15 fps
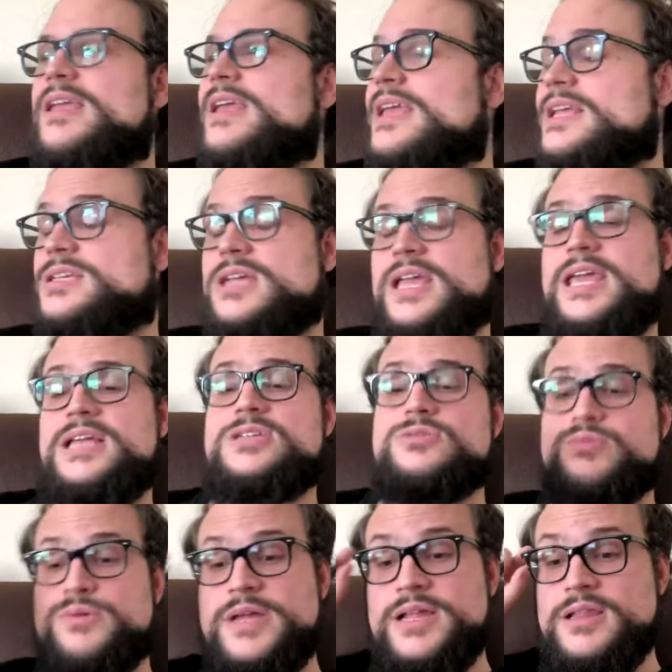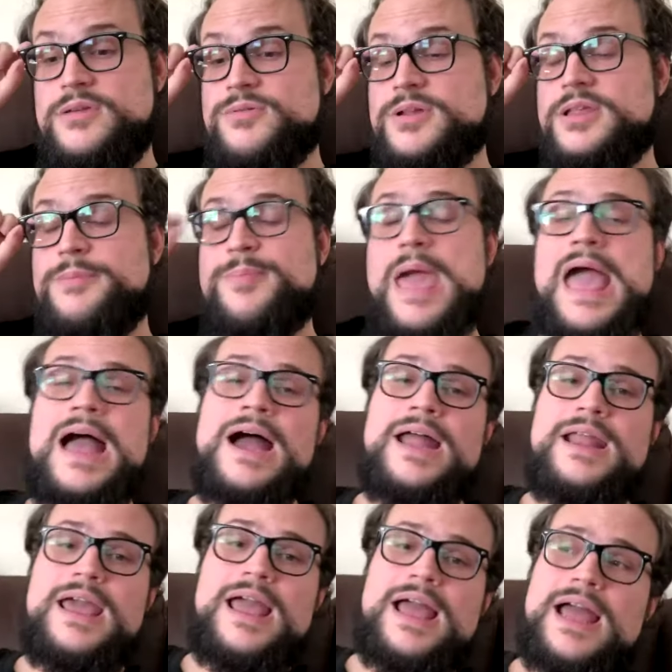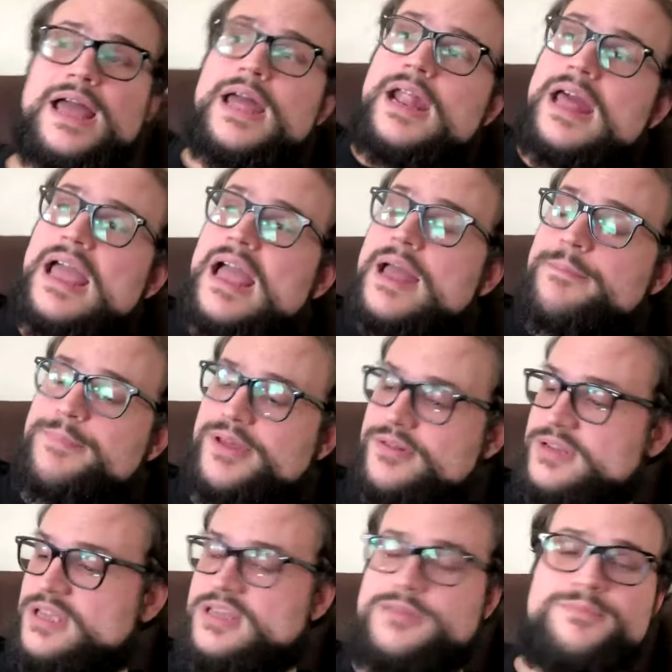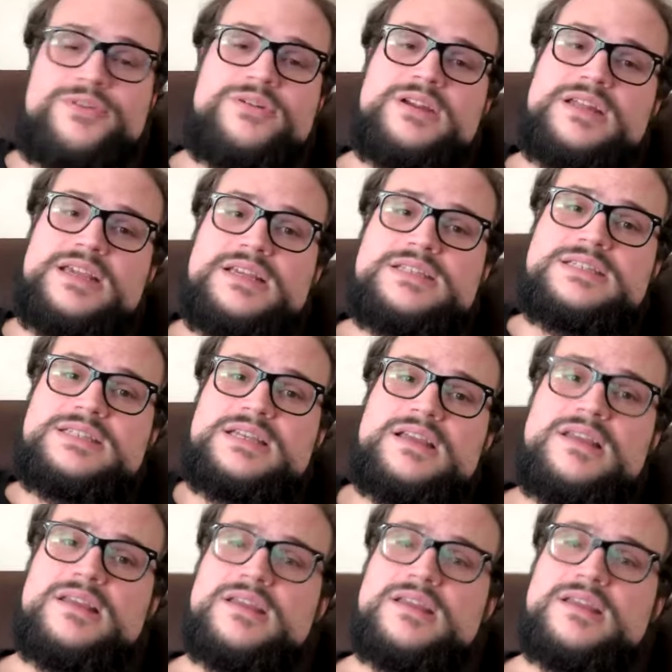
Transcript: he's he's really really bad at at building communities.